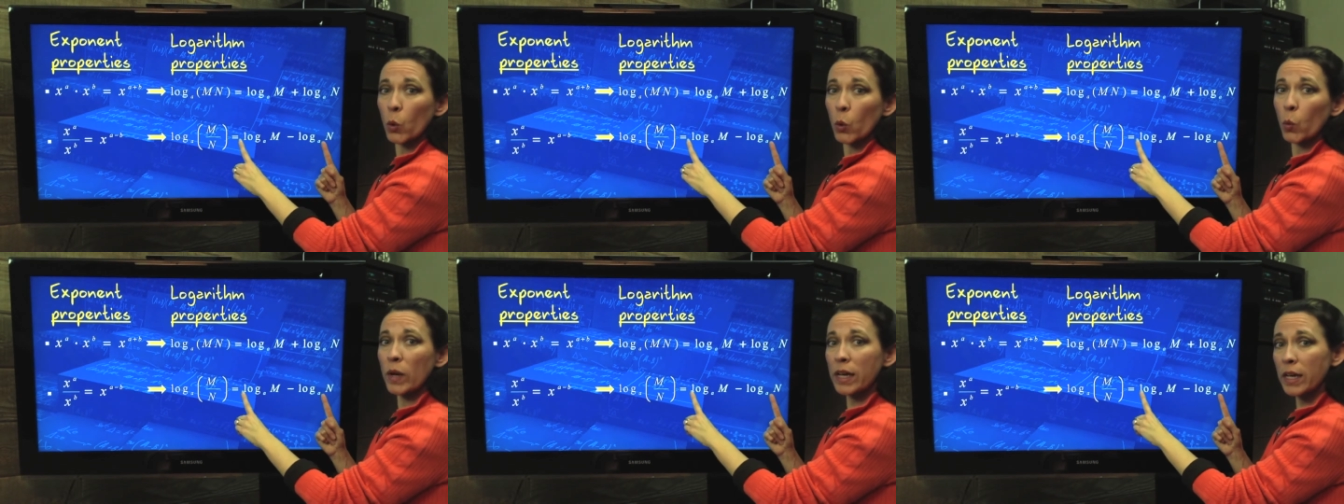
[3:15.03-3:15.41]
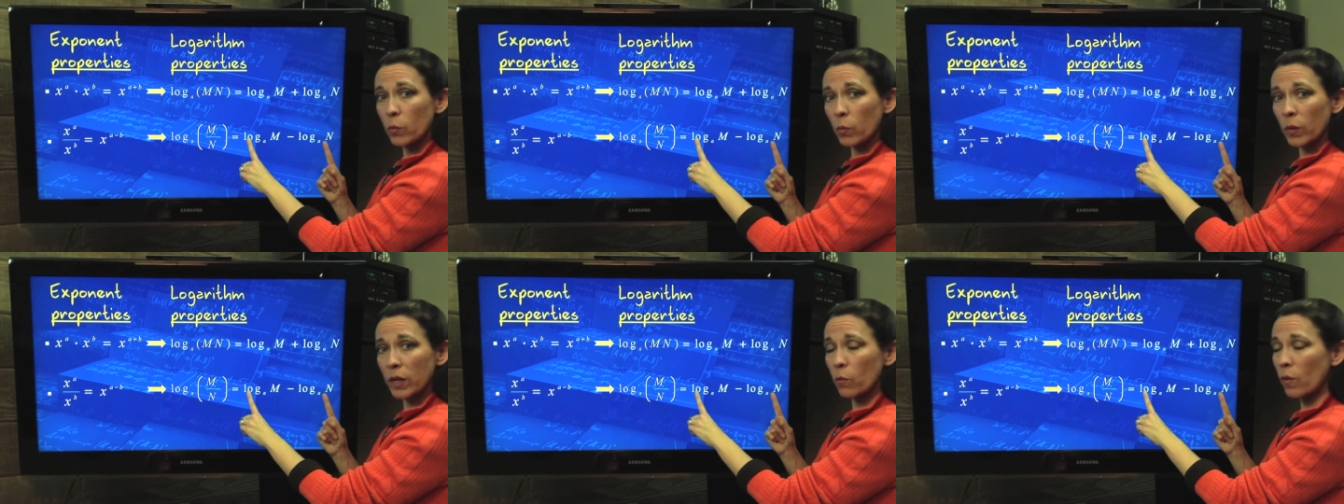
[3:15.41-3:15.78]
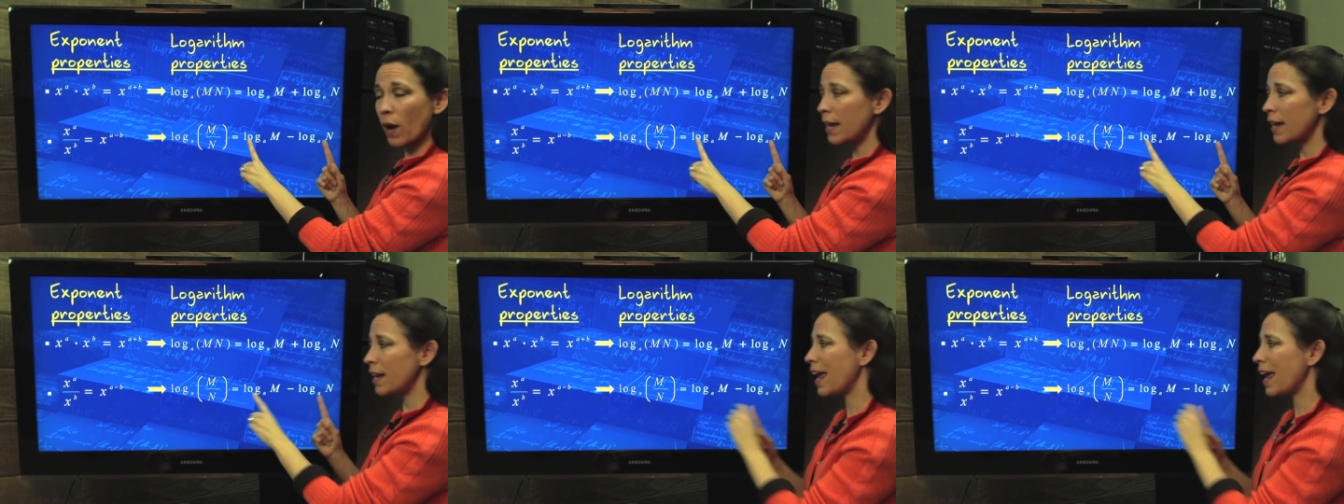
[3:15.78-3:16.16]
we can
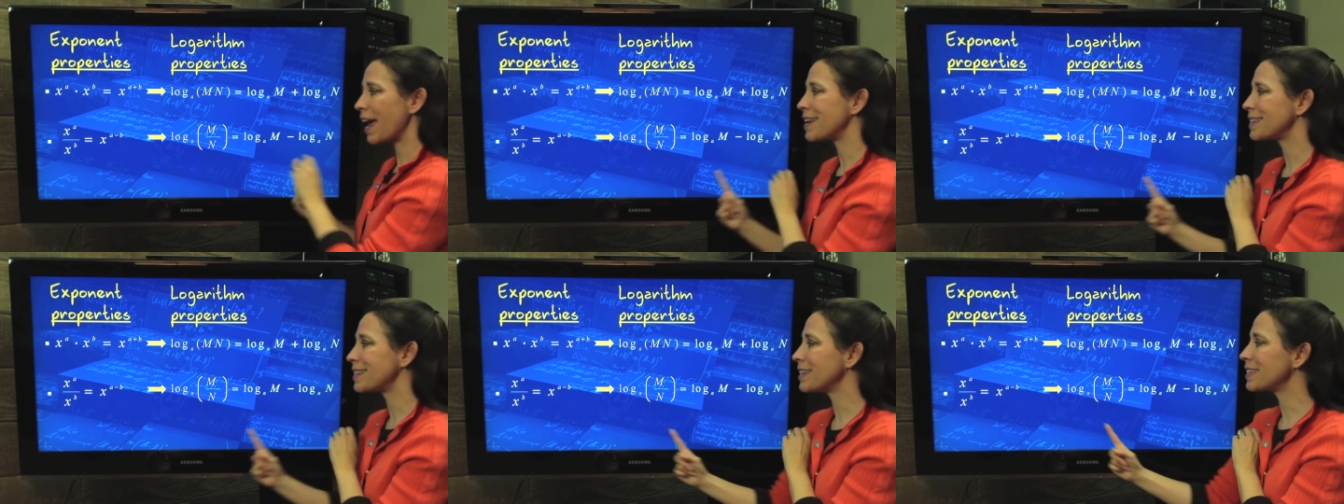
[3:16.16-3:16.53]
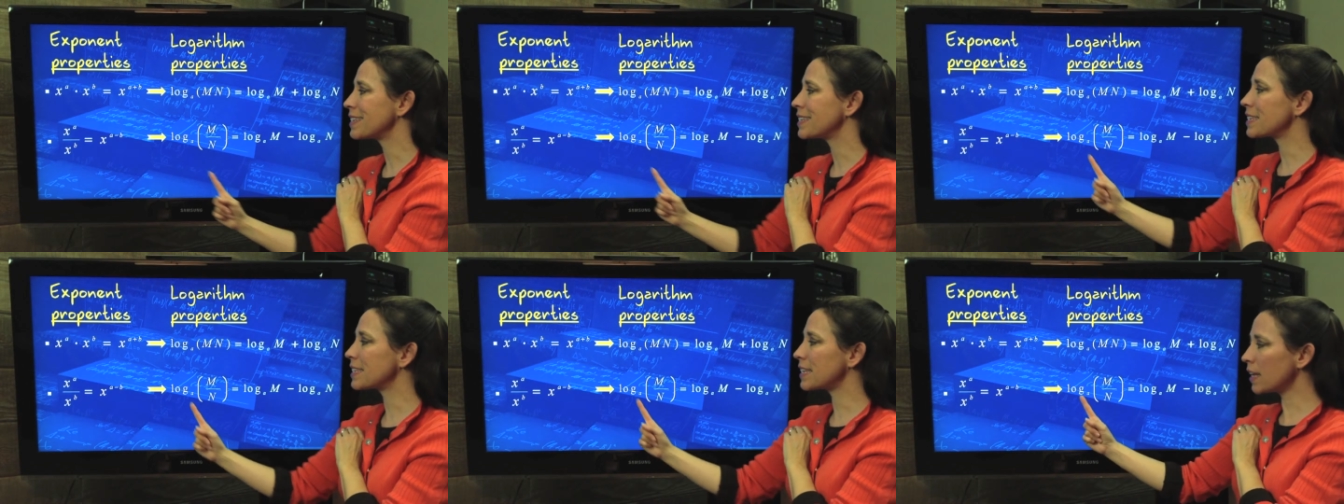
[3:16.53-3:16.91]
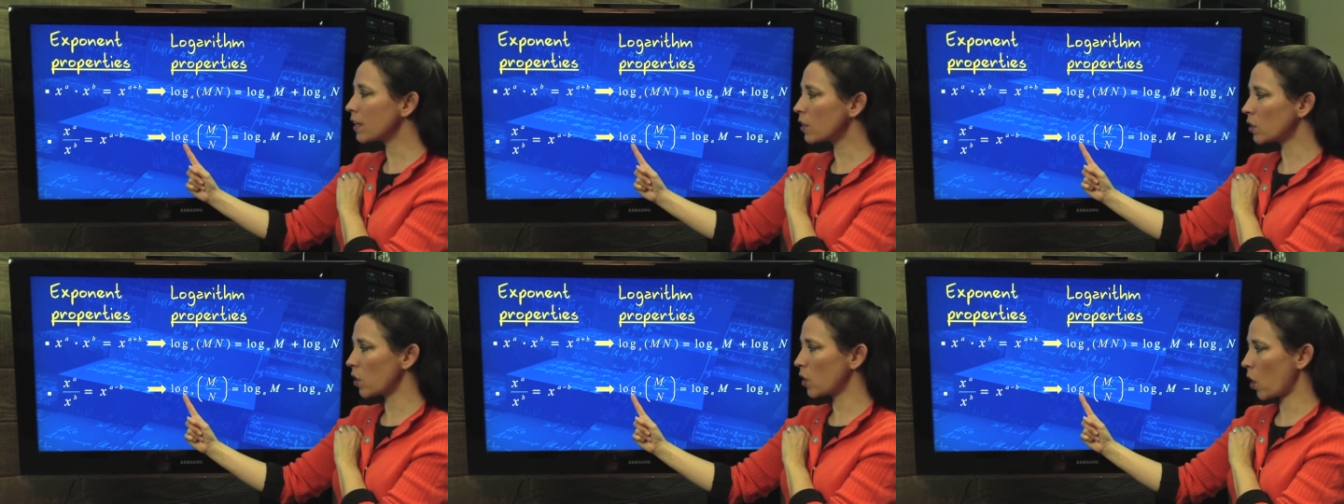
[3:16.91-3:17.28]
rewrite it as a
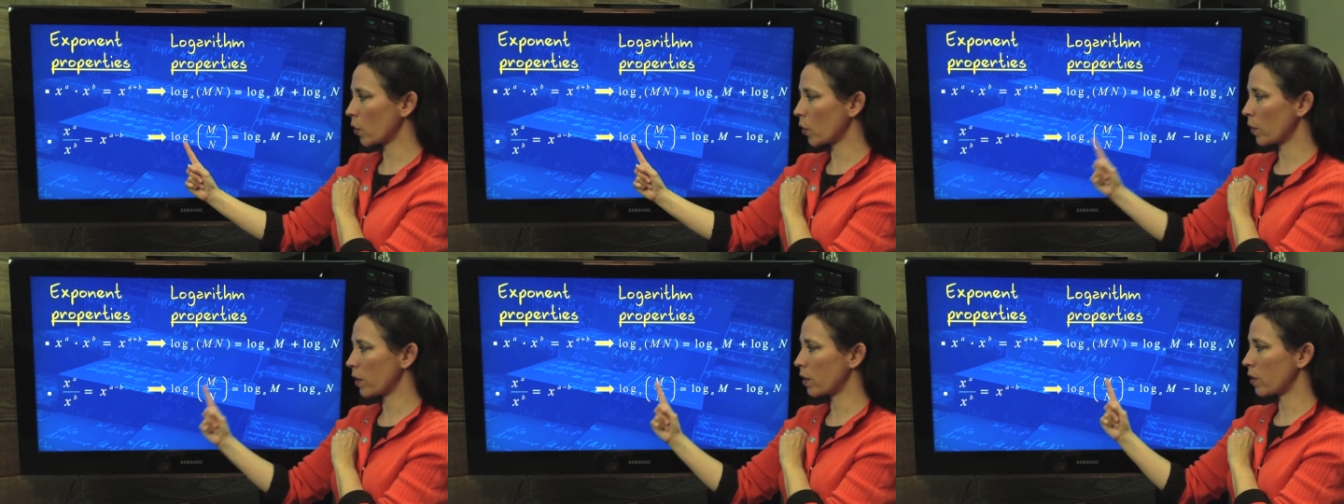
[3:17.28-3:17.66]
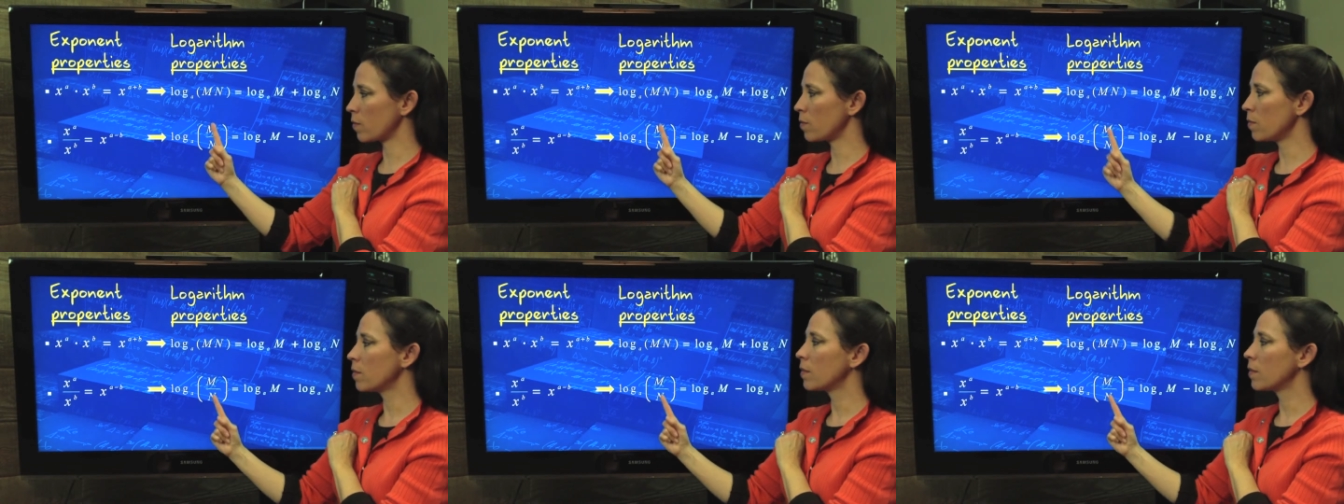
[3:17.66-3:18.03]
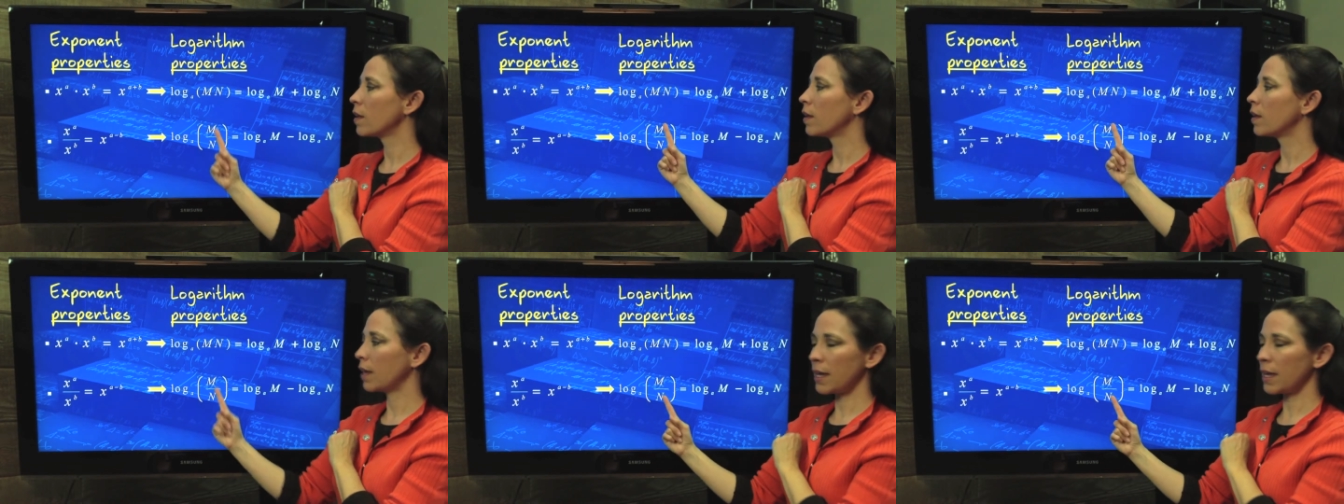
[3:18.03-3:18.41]
single logarithm
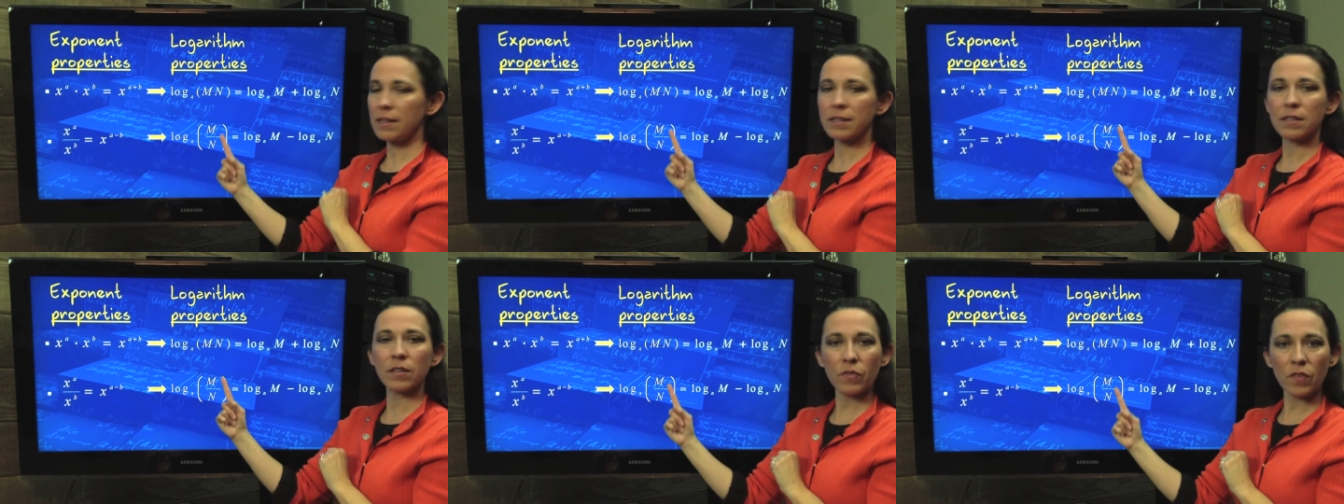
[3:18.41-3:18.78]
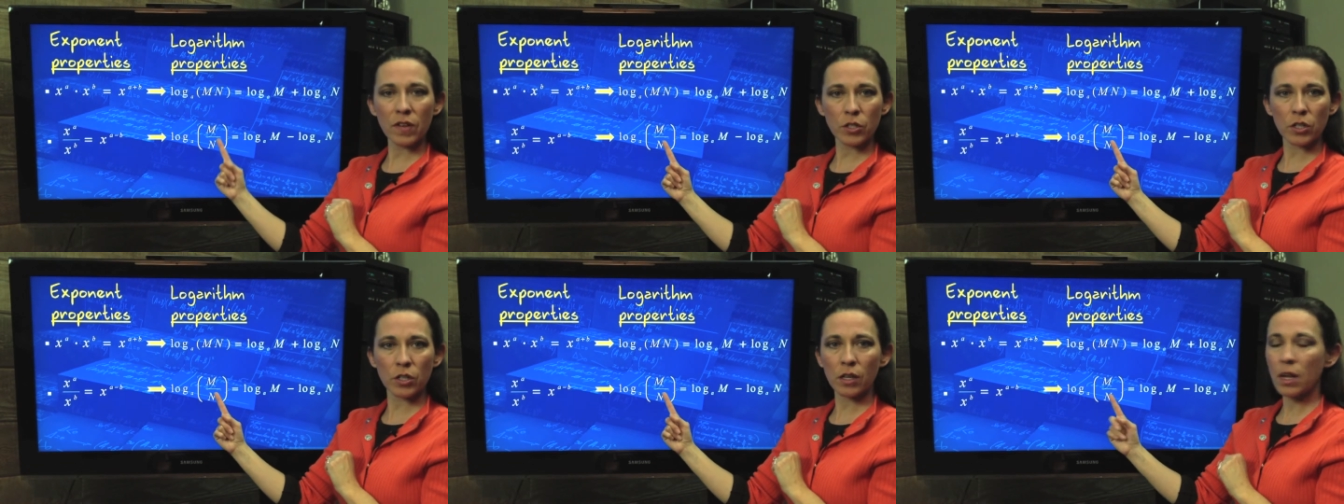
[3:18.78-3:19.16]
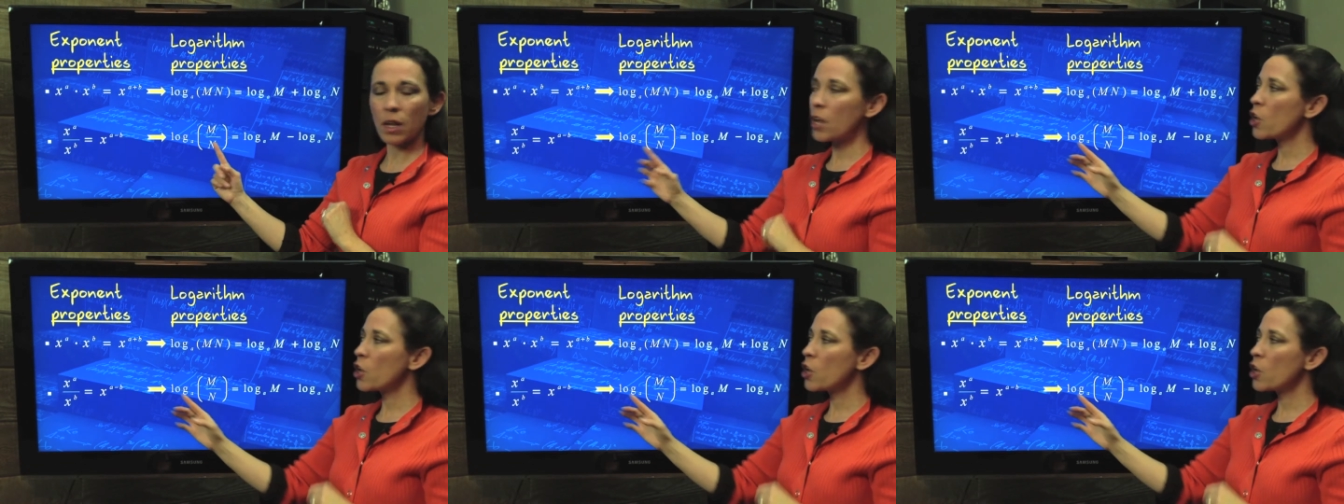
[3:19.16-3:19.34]
in division.